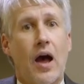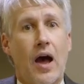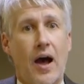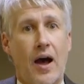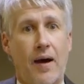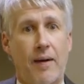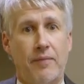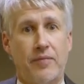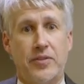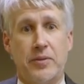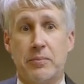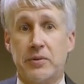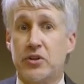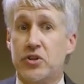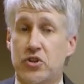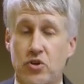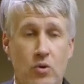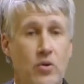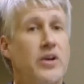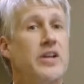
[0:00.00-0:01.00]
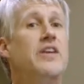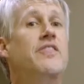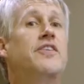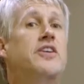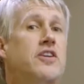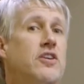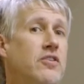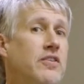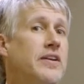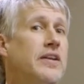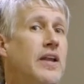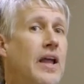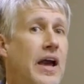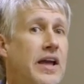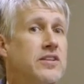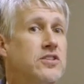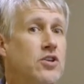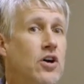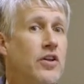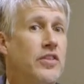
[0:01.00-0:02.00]
The majority of curing
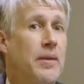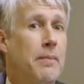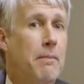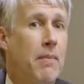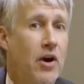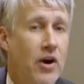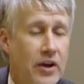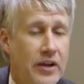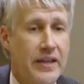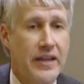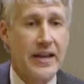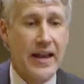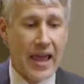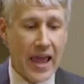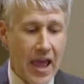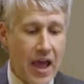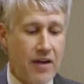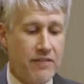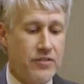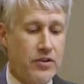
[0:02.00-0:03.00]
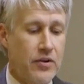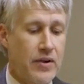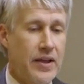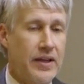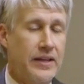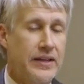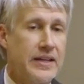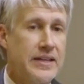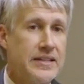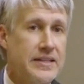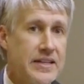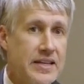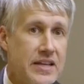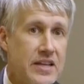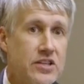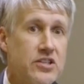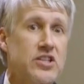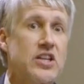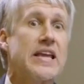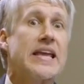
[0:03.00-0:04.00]
lights on the market have their
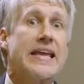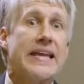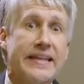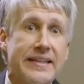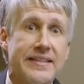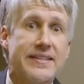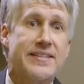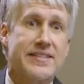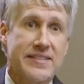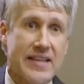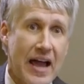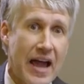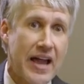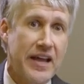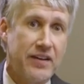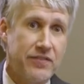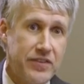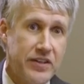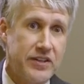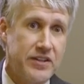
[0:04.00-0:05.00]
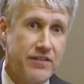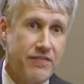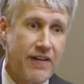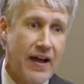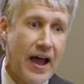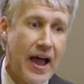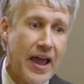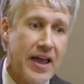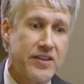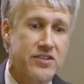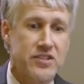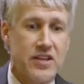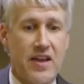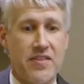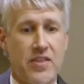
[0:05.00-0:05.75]
LEDs inside of the device,